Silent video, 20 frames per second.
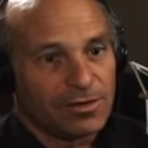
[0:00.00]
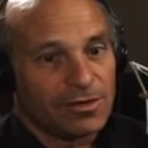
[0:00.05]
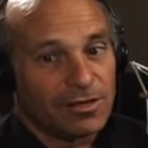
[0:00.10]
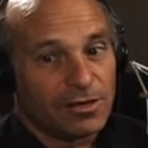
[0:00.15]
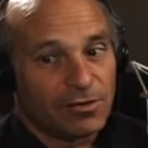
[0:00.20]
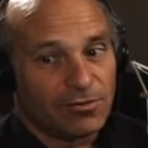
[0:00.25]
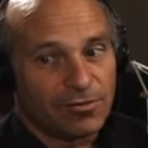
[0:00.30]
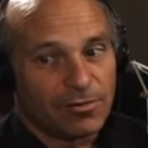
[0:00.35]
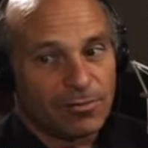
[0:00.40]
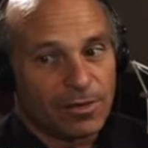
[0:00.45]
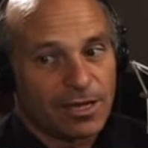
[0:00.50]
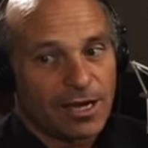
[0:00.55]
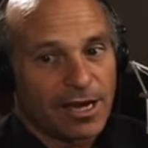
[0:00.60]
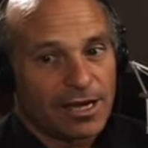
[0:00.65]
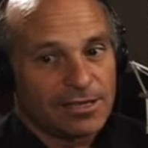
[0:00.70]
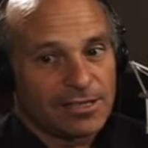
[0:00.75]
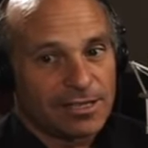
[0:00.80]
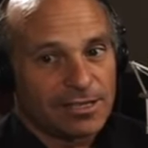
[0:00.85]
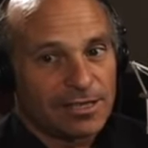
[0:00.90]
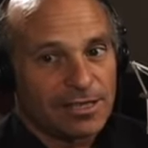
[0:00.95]
you know from the
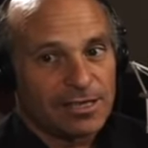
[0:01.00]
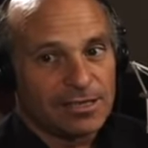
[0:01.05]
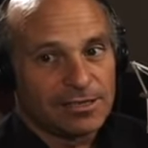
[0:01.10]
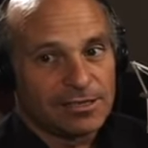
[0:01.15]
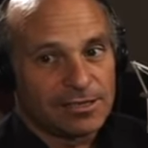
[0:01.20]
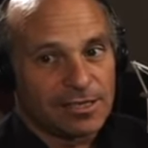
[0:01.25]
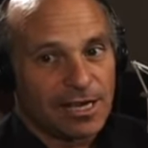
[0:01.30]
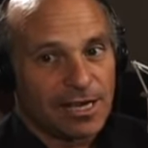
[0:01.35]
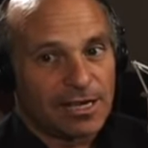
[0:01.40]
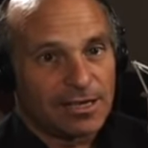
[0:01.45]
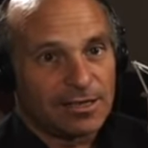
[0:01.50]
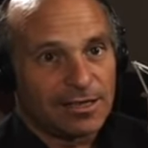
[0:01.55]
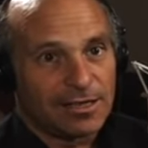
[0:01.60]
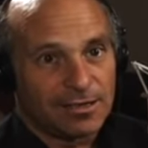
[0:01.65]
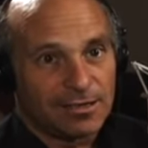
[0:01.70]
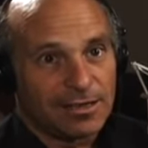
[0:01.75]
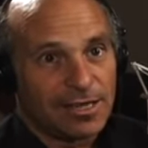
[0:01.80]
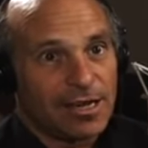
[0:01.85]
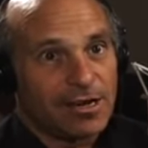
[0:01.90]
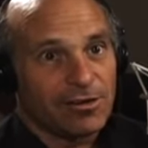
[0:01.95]
guys on the inside
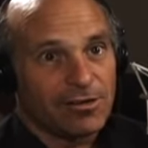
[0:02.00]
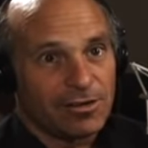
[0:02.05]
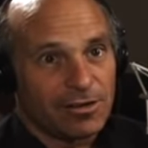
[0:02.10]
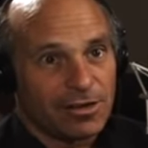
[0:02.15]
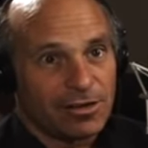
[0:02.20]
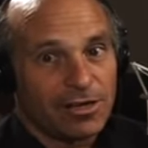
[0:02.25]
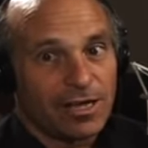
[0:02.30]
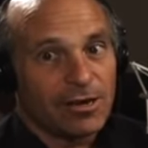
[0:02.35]
that they are